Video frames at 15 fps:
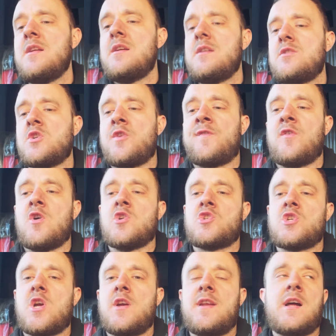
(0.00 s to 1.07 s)
just thought I'd
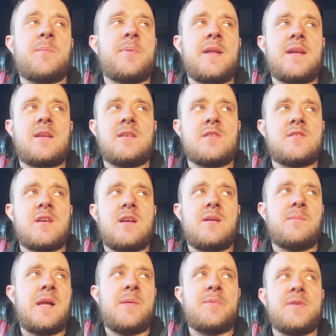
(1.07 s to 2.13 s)
show you that bit because
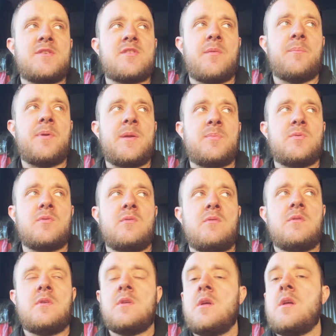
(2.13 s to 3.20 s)
maybe some people,
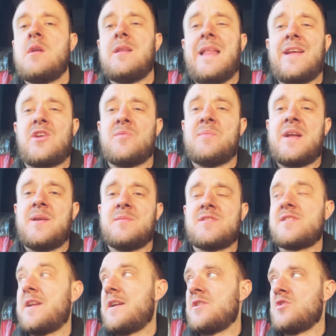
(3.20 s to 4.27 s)
they could make the
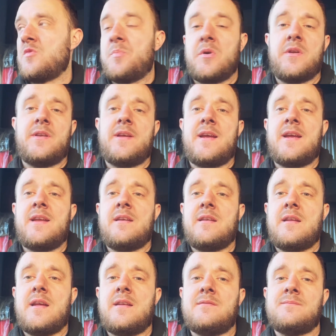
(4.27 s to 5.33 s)
mistake of just putting it in and
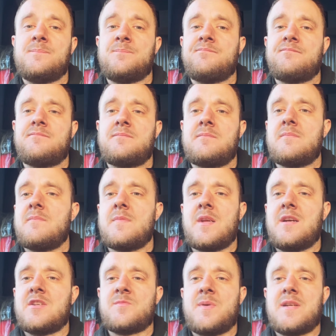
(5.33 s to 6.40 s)
then
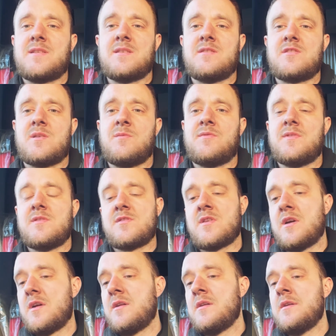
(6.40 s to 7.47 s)
expecting something.
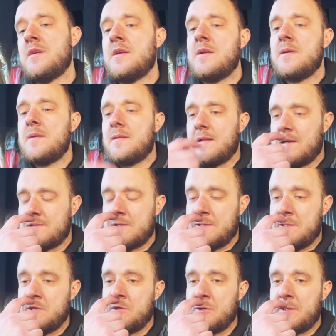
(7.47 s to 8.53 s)
So that's how
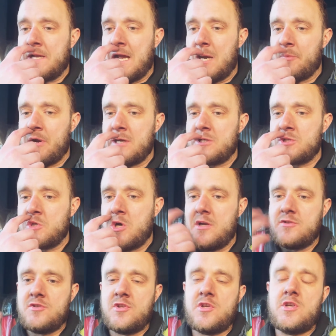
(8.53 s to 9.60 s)
you do the calibration
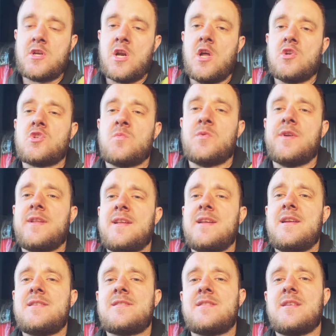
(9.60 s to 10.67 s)
sides. Do your clutch on one of
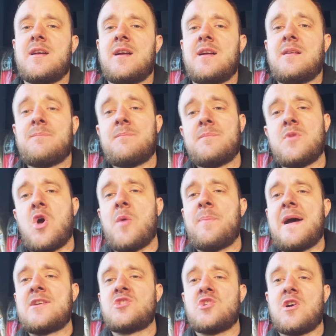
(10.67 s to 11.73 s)
these. Not a
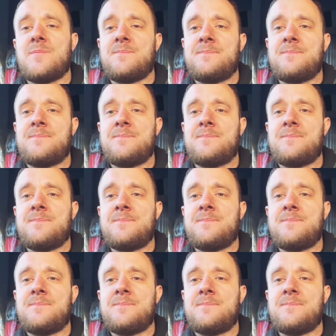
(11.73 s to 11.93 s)
bad job.